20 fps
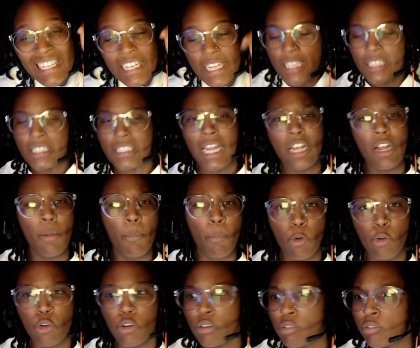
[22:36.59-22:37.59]
It's like a
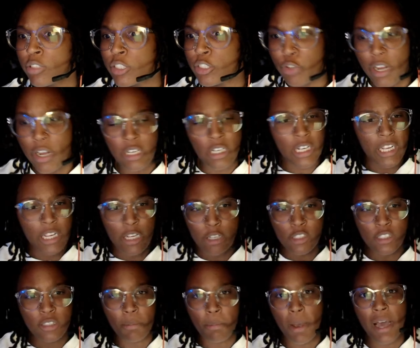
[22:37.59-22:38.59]
murderer trying to kill
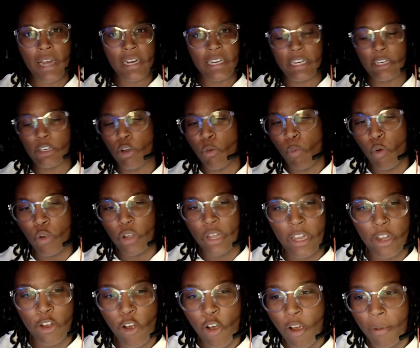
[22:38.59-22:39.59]
somebody and don't want to get
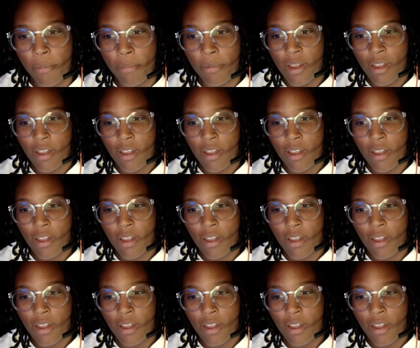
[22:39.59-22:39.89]
caught.